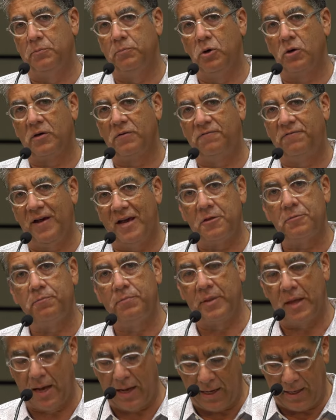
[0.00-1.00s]
the book Faith
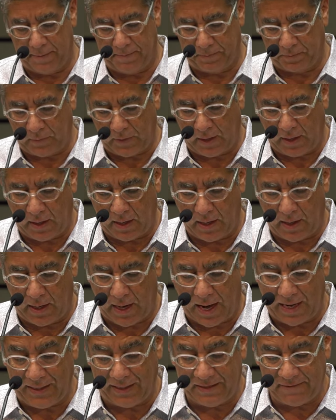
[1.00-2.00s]
um, uh,
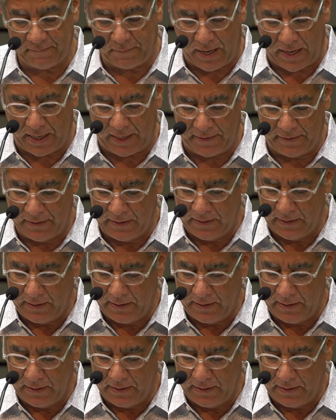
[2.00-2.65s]
I Live By.